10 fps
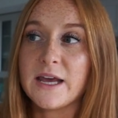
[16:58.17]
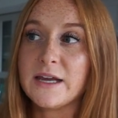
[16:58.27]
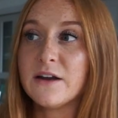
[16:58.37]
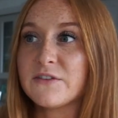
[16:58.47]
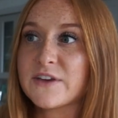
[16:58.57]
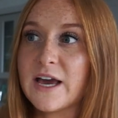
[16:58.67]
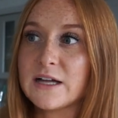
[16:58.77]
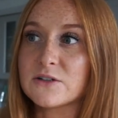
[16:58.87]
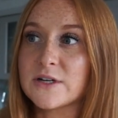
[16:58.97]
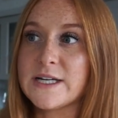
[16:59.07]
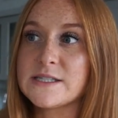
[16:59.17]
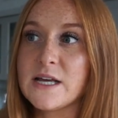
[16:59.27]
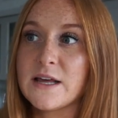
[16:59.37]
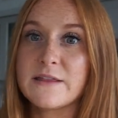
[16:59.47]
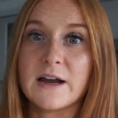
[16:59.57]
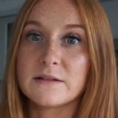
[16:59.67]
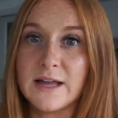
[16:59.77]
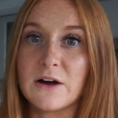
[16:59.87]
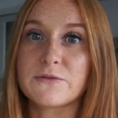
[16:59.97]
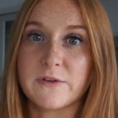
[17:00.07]
enough calories that
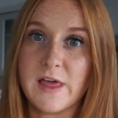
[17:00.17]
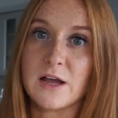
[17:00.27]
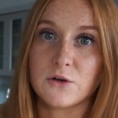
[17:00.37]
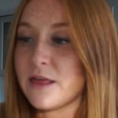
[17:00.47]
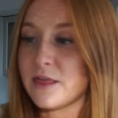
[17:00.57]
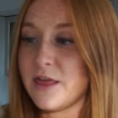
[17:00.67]
allow for that goal.